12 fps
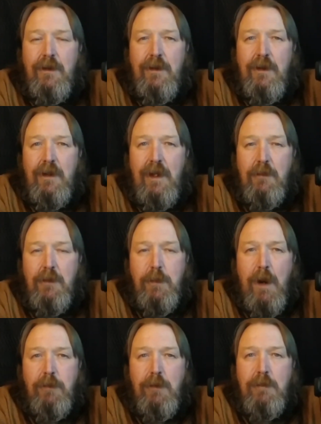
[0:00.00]
And with
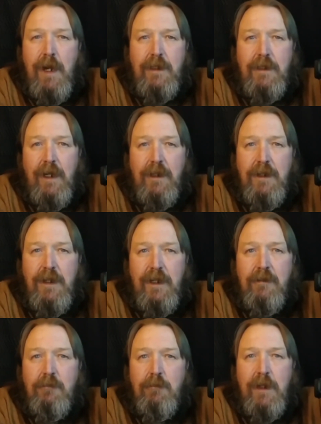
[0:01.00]
proper mic technique,
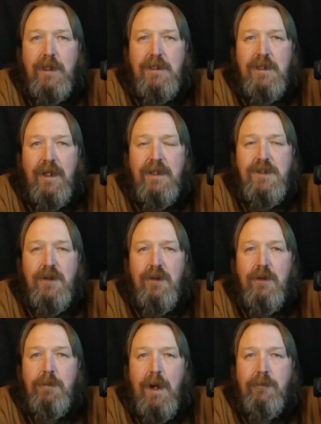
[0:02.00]
makes an external
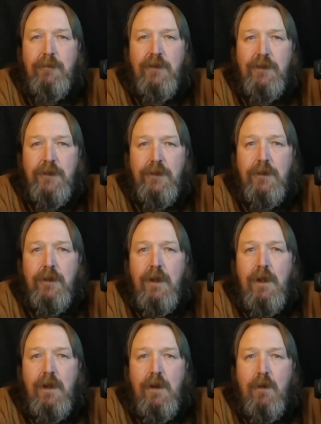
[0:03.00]
pop filter
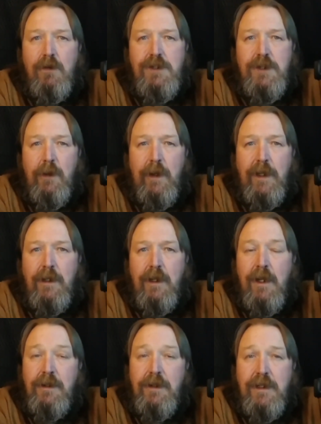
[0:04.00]
or screen
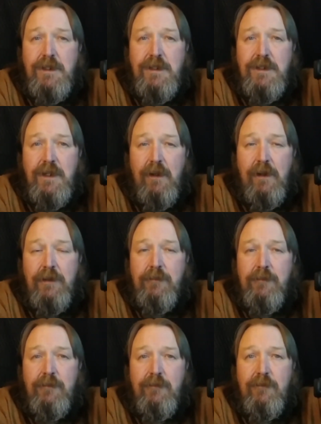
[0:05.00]
unnecessary.
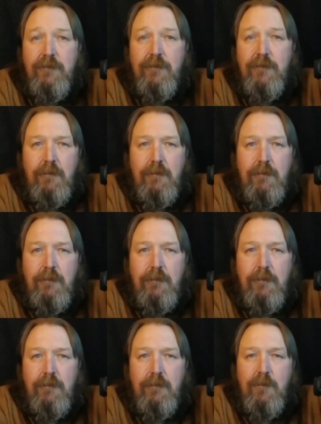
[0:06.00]

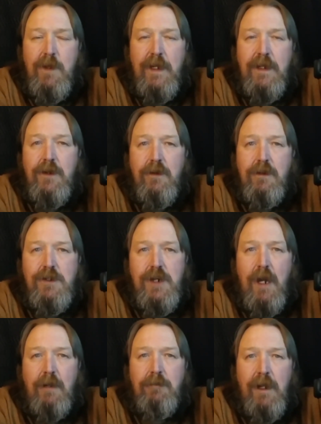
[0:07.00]
The internal
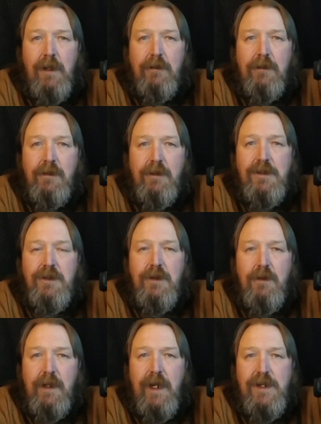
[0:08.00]
shock mount does an
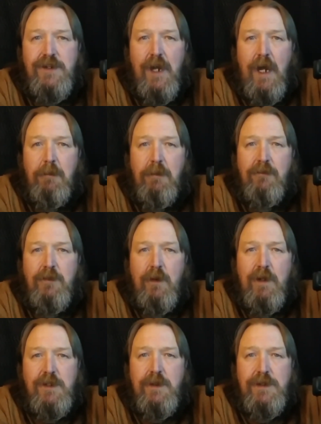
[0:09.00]
okay job of
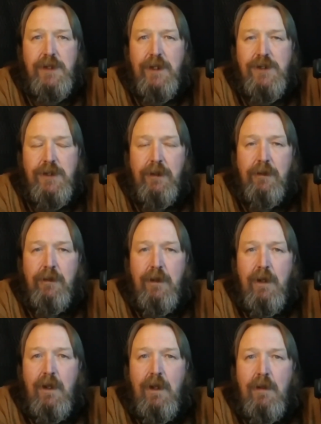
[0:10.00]
noise rejection,
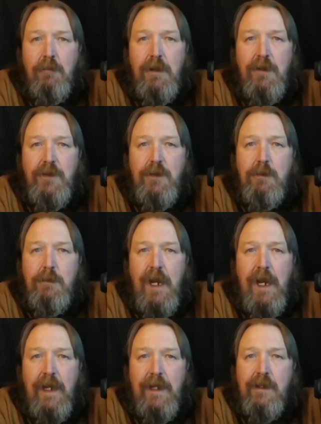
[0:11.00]
but if you will be
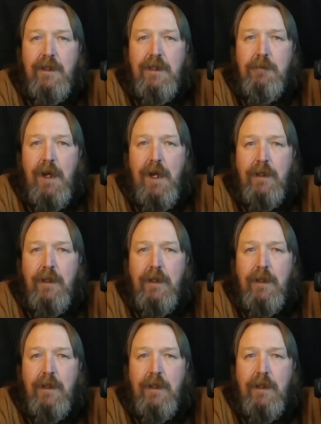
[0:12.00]
handling the mic,